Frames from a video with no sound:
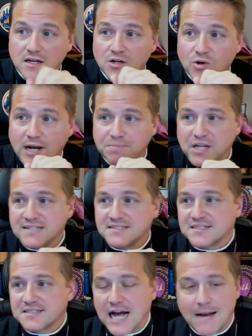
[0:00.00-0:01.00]
Great place to
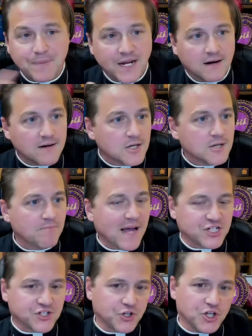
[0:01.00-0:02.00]
stop here. Make
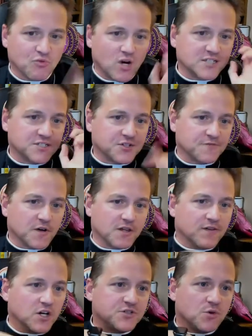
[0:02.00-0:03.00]
sure you register for the
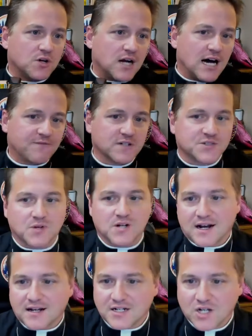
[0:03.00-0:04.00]
virtual conference. We're
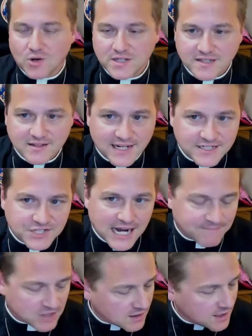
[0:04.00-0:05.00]
not going to go into the next
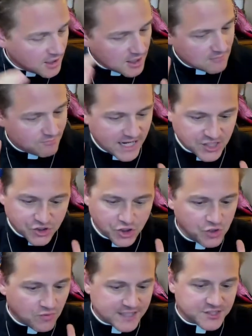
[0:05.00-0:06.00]
chapter. Make sure
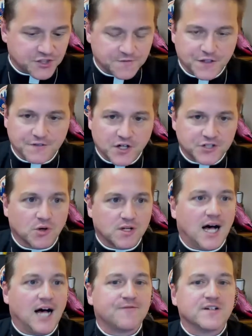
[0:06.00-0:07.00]
you register for the virtual
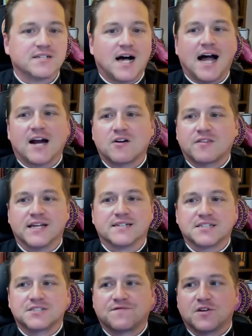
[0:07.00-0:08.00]
conference. Higher Things
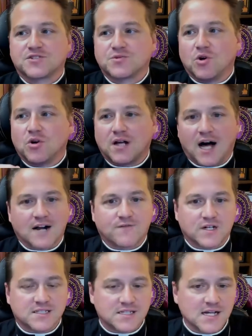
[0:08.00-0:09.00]
is virtual
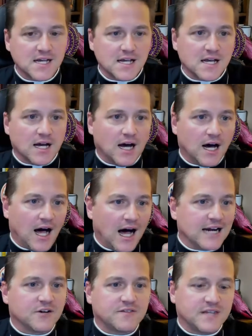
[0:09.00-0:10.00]
conference.
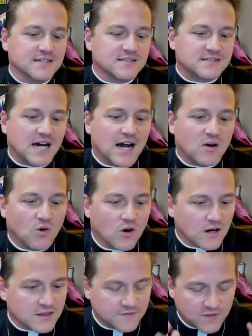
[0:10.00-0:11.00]

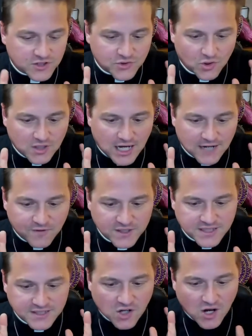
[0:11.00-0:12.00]
Higherthings.org. The virtual
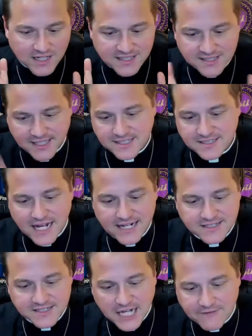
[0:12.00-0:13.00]
conference is August 6th and
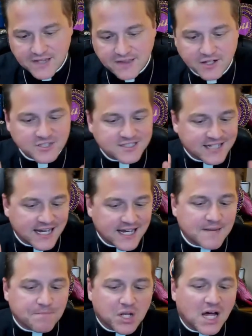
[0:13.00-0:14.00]
7th. There's
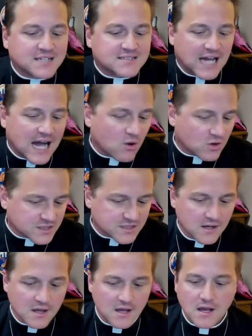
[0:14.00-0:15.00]
10 plus hours
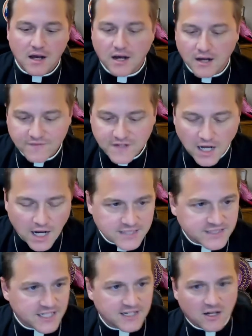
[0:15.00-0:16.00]
of
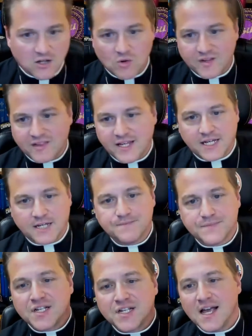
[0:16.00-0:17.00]
content along with
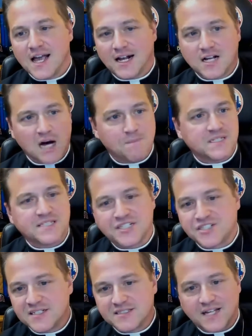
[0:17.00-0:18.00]
hymns,
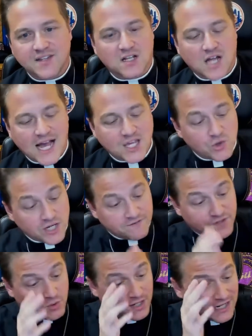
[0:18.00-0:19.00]
competitions, and the like. You can
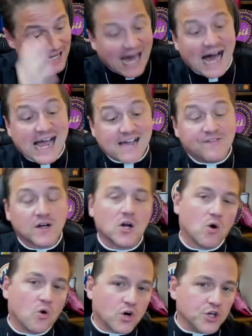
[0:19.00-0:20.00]
view it live
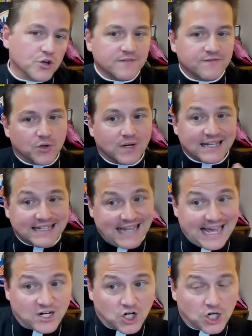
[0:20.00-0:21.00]
or you can view it
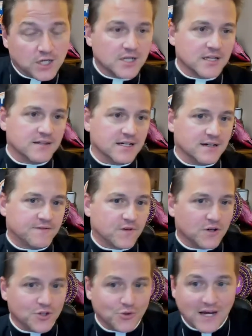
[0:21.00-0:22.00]
later.
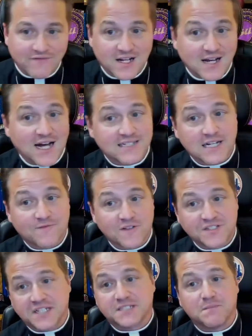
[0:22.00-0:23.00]
You have the content for
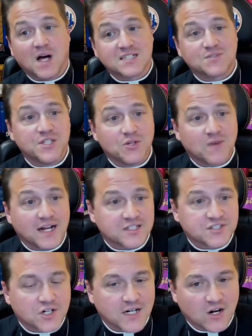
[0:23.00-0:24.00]
6 months when you
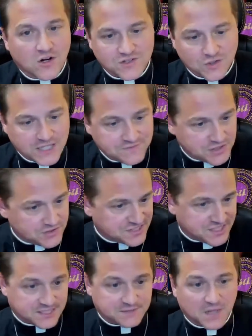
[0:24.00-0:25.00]
register. It also gives you
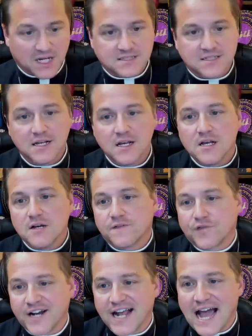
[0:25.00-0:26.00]
6 months
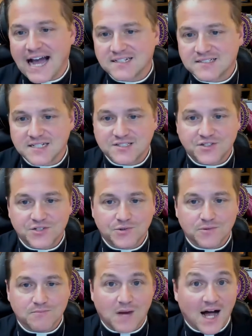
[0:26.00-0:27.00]
free access
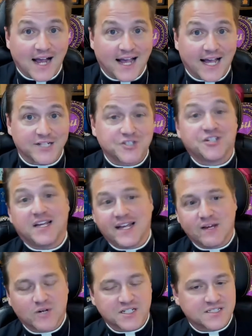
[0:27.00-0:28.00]
to
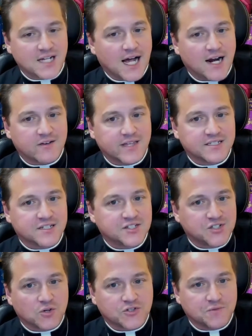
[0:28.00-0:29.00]
MyHT, which is Higher Things'
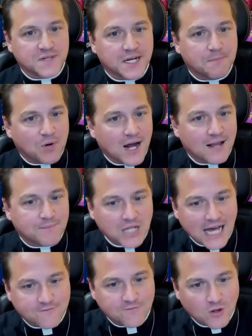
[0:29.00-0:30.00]
social media
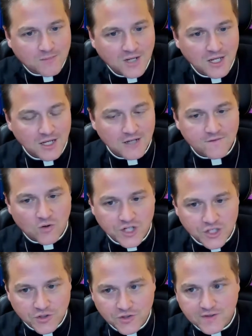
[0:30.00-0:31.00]
platform for
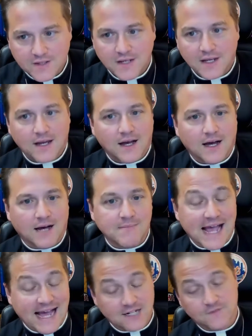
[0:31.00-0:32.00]
youth
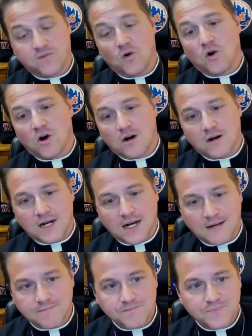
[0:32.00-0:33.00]
and
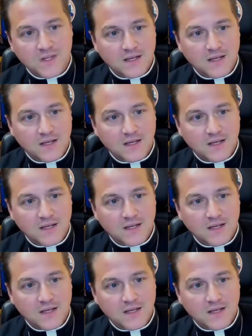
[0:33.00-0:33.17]
for